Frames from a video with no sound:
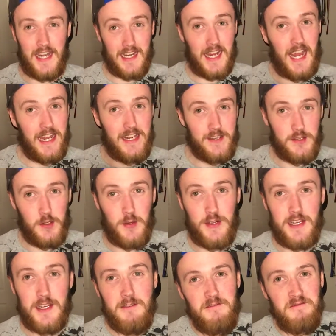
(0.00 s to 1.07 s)
I gotta do
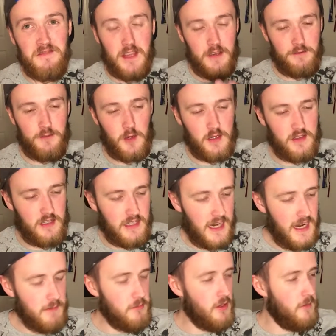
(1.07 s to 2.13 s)
it in front of the
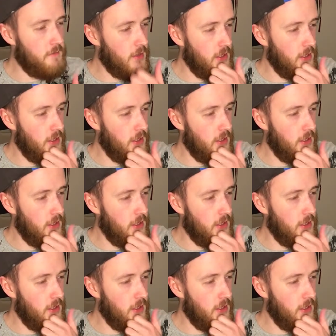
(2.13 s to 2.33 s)
camera.